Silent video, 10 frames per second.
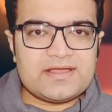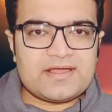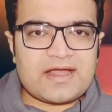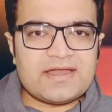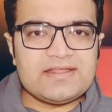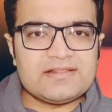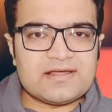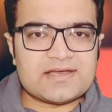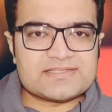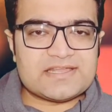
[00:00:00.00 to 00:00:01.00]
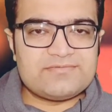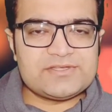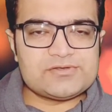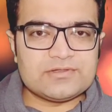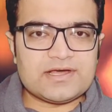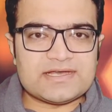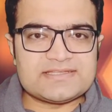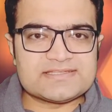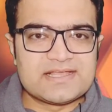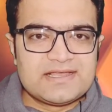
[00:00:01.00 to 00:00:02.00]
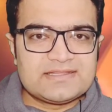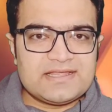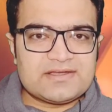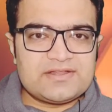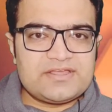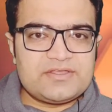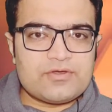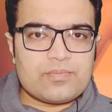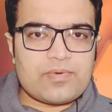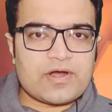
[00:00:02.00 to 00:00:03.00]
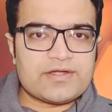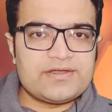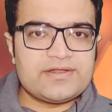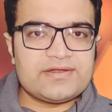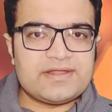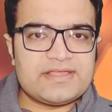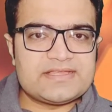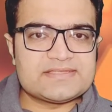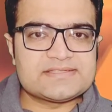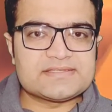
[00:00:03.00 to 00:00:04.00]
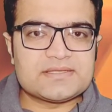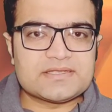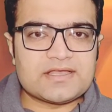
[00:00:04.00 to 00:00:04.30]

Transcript: idealize and visualize that your partner is